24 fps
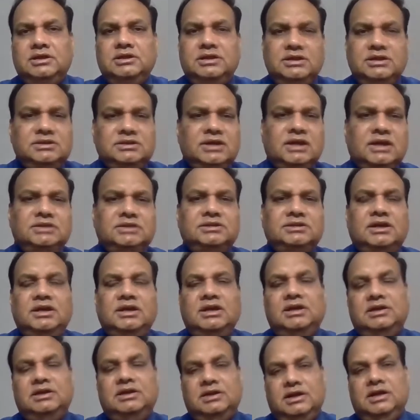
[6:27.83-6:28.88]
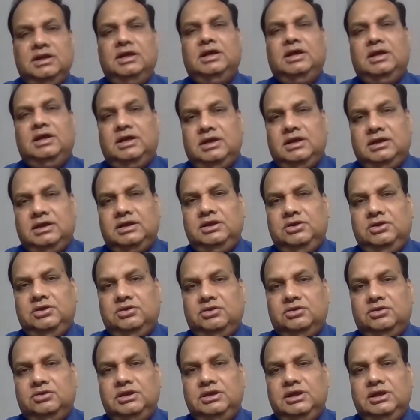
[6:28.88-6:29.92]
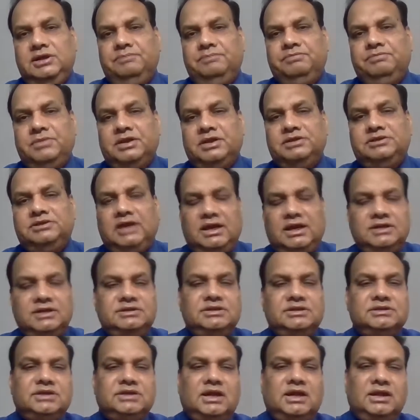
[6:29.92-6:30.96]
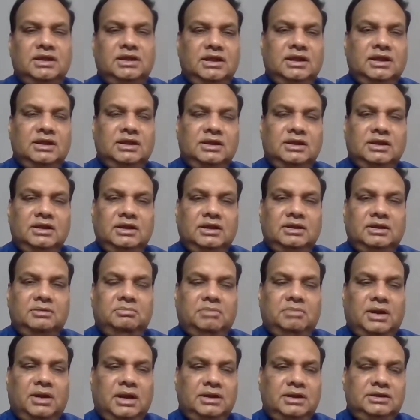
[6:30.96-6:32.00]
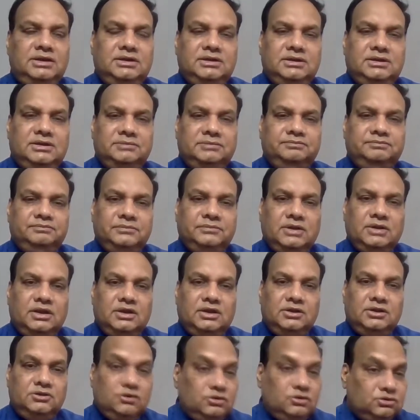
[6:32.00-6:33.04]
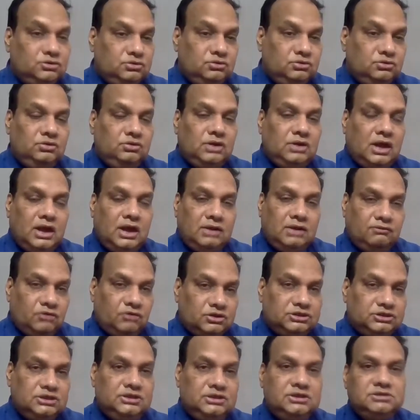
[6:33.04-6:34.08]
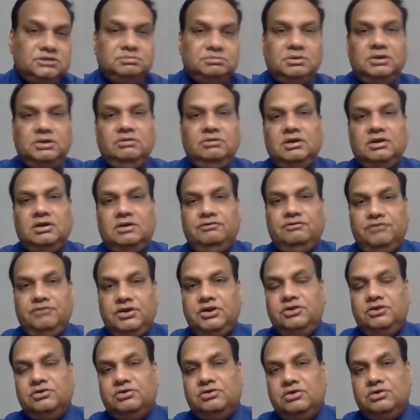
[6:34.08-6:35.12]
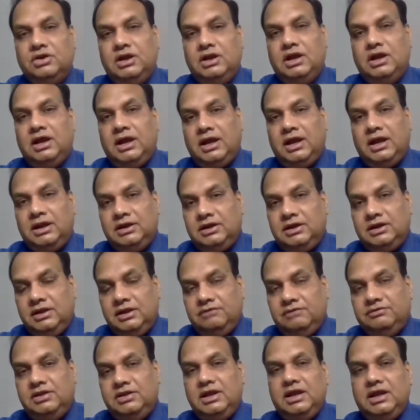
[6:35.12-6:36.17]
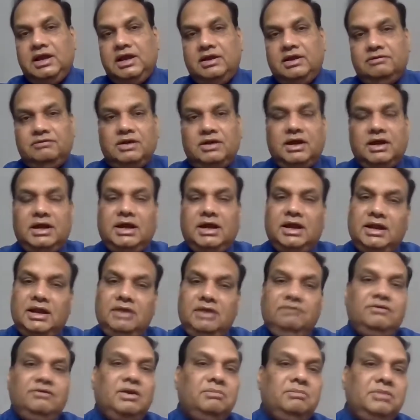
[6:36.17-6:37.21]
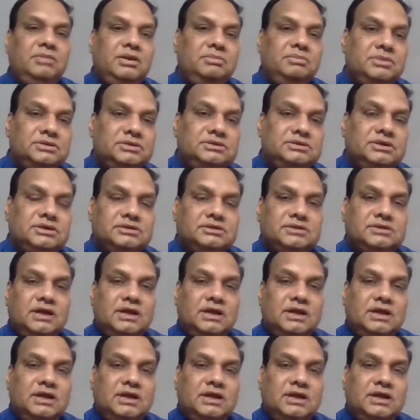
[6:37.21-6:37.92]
are certain the challenges are there. But those who are watching this particular video, and if they have any family business,